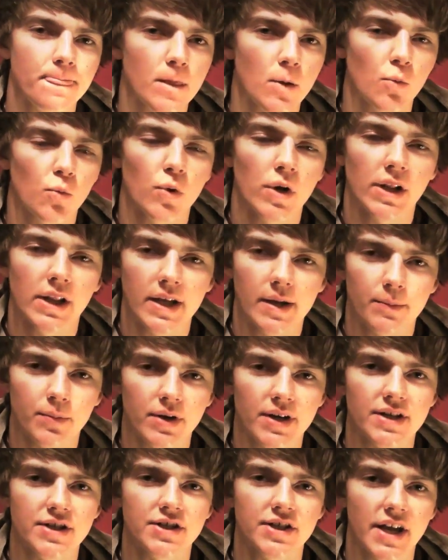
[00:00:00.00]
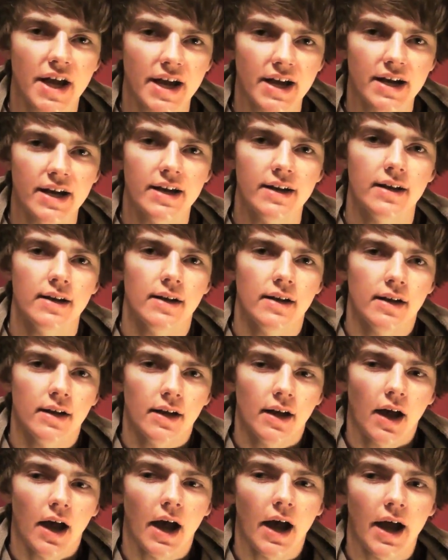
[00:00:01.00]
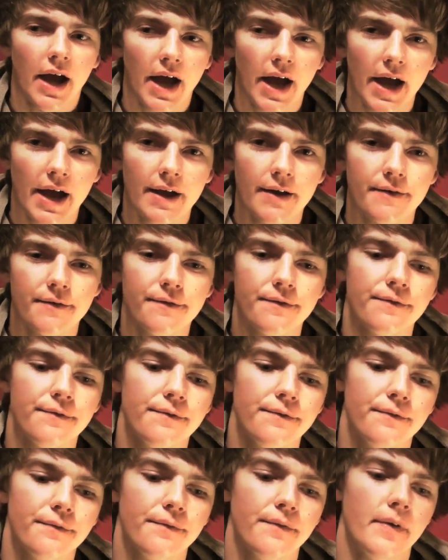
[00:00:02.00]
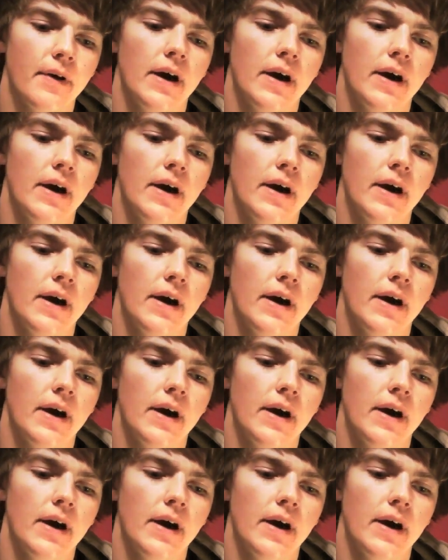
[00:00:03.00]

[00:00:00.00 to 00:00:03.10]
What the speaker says: Really appreciate it. I have